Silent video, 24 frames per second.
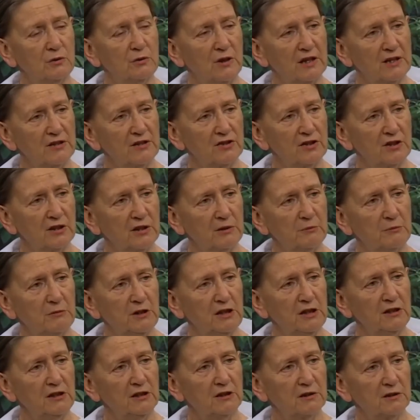has an
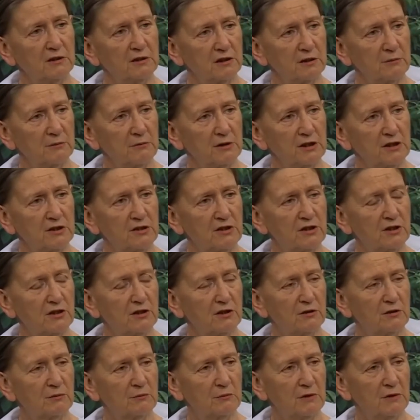immediate, a
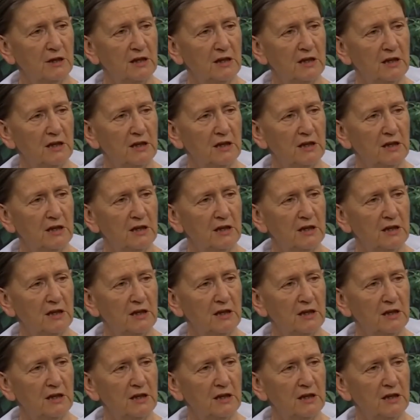mid-term,